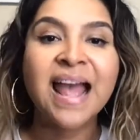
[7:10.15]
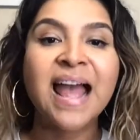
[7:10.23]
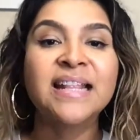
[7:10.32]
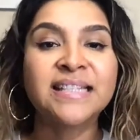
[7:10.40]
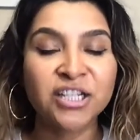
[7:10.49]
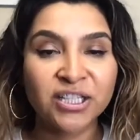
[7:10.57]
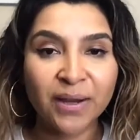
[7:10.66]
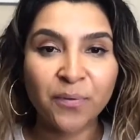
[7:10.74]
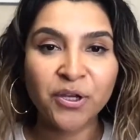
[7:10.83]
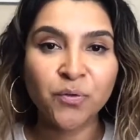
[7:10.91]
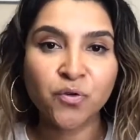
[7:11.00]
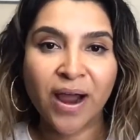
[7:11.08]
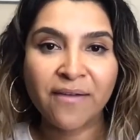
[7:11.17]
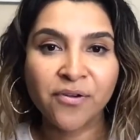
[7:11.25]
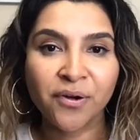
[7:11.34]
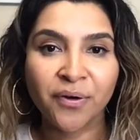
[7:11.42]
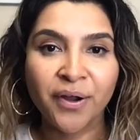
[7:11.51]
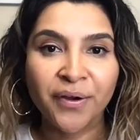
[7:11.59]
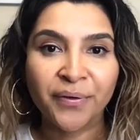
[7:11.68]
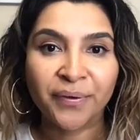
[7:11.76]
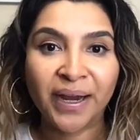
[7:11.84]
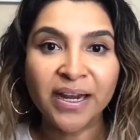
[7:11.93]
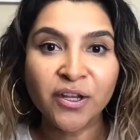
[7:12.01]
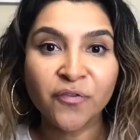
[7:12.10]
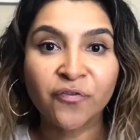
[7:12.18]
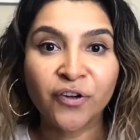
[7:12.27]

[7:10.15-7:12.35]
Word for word: it's just like when you travel, right?